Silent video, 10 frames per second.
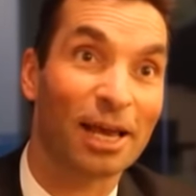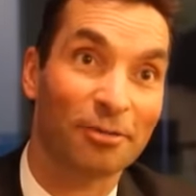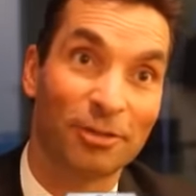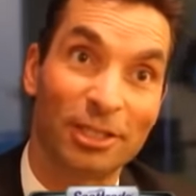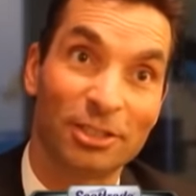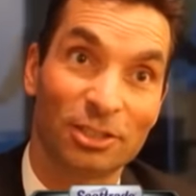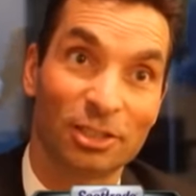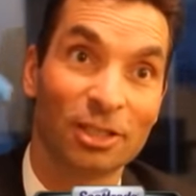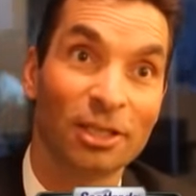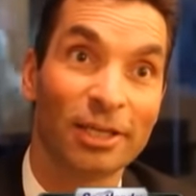
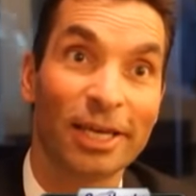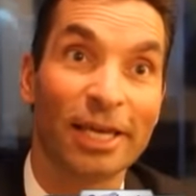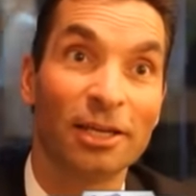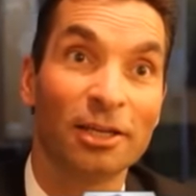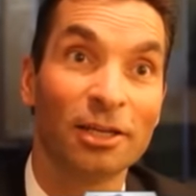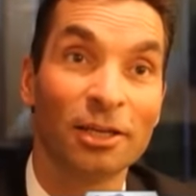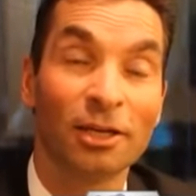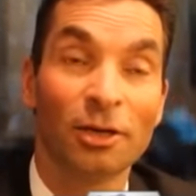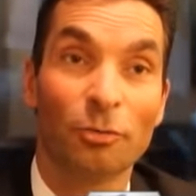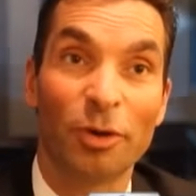athletes in,
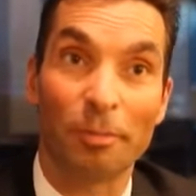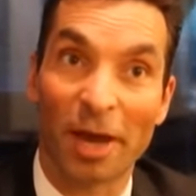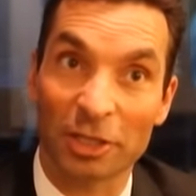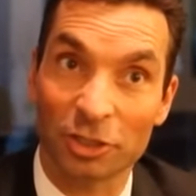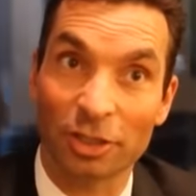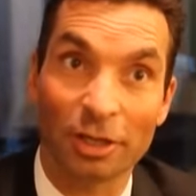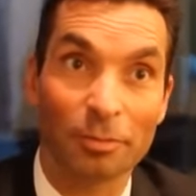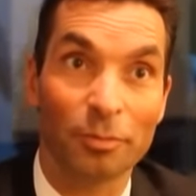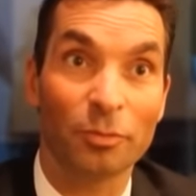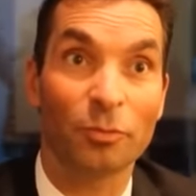we measure
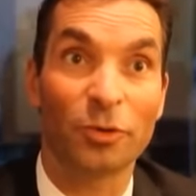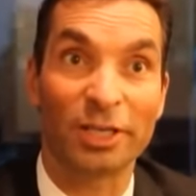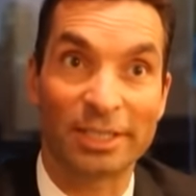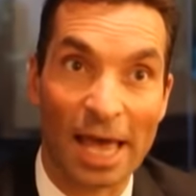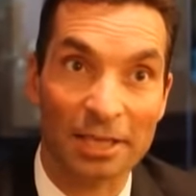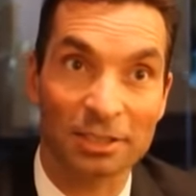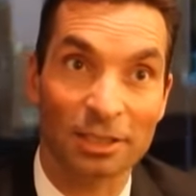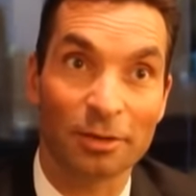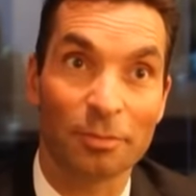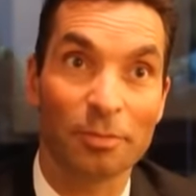them, we
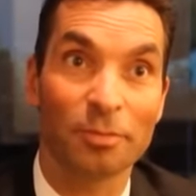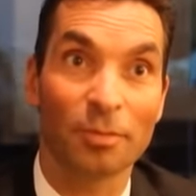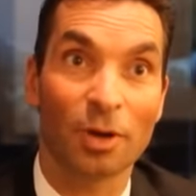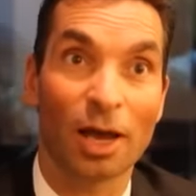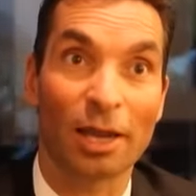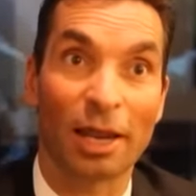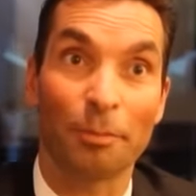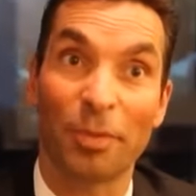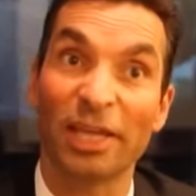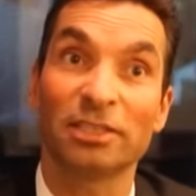test them. And
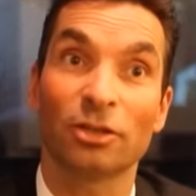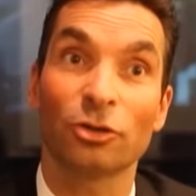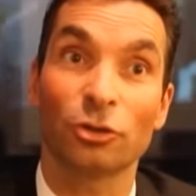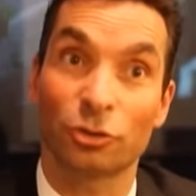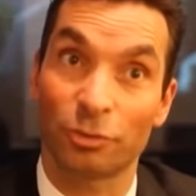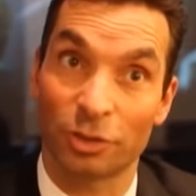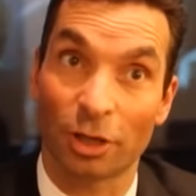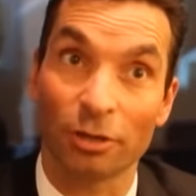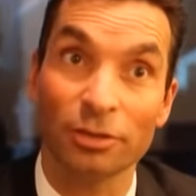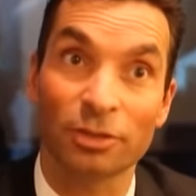then based on those
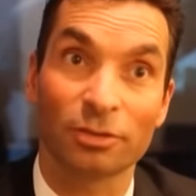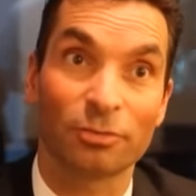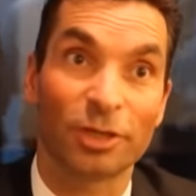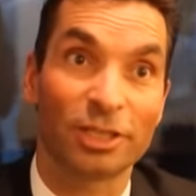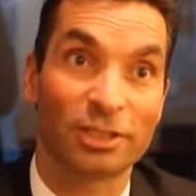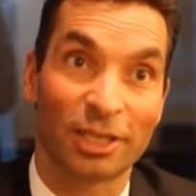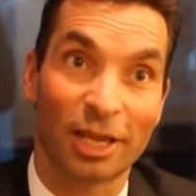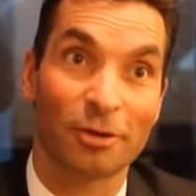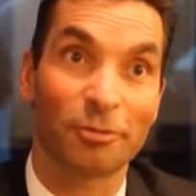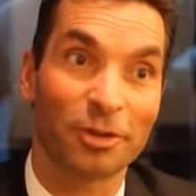results, we sit
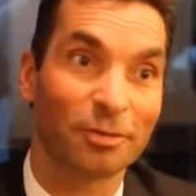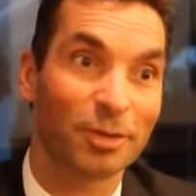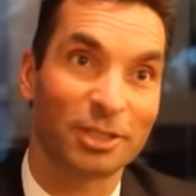down with them